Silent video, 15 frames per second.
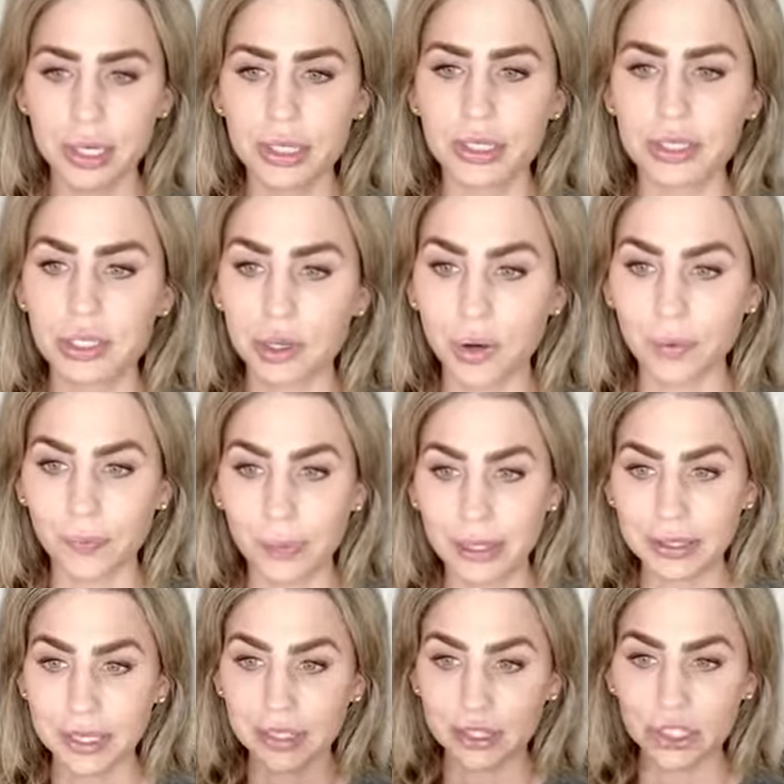So by
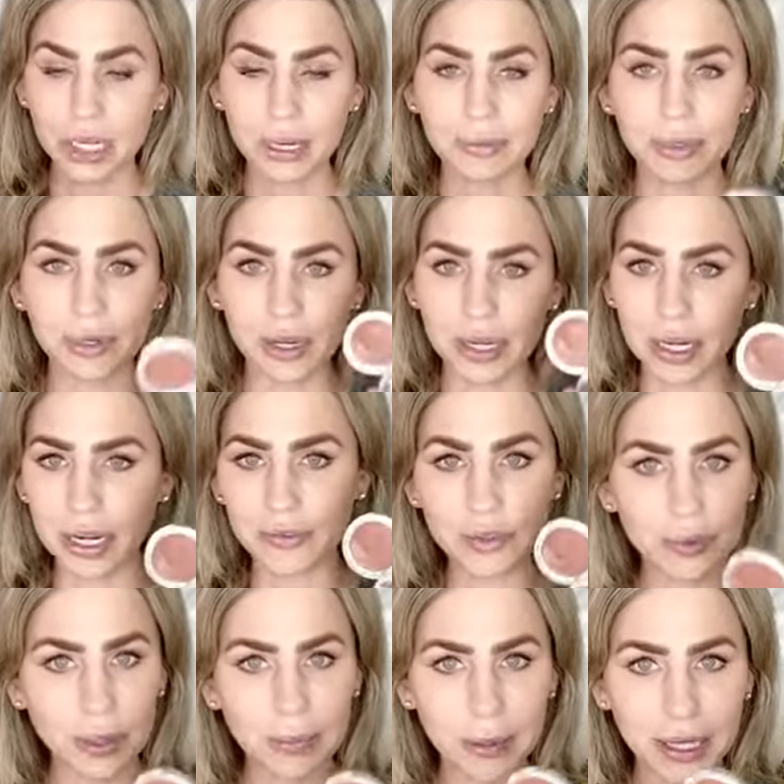lunchtime, you're not gonna have to
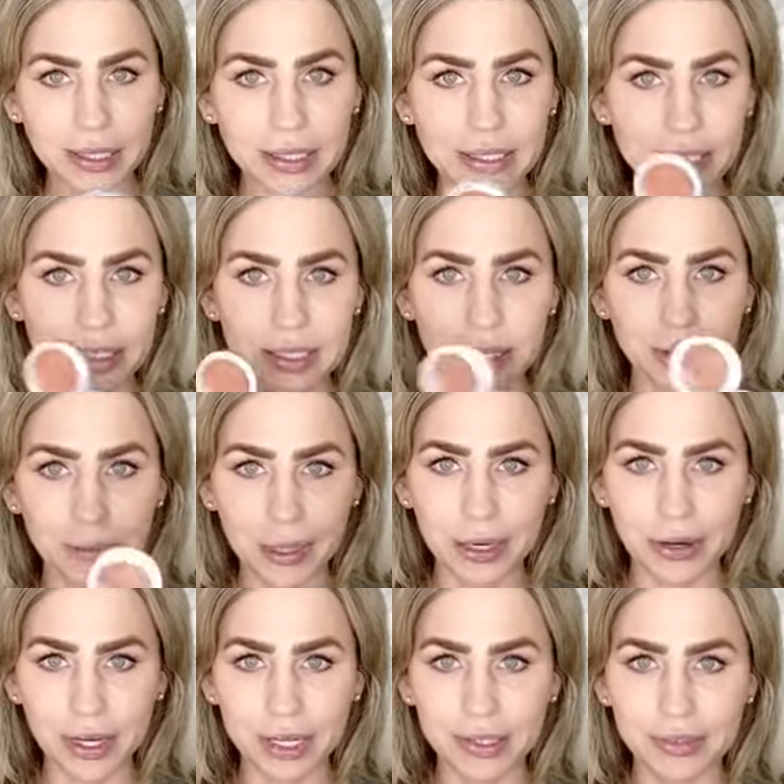reapply this. It's gonna be
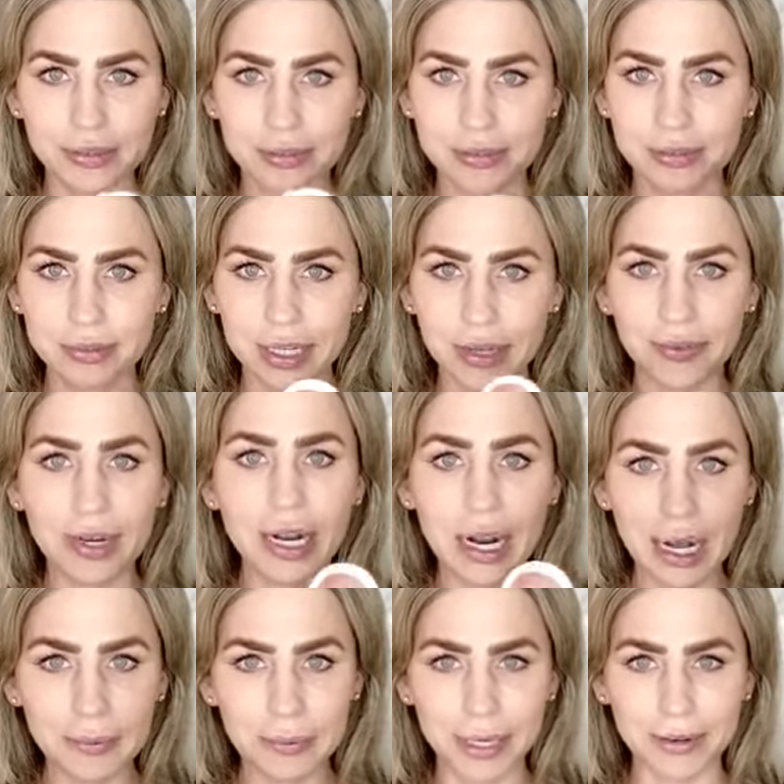on even at
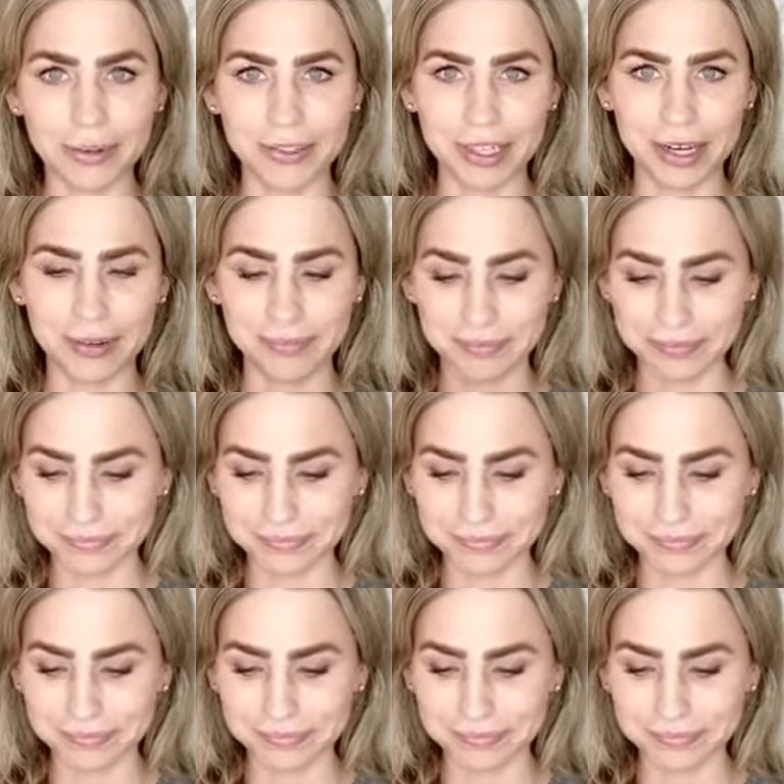happy hour time.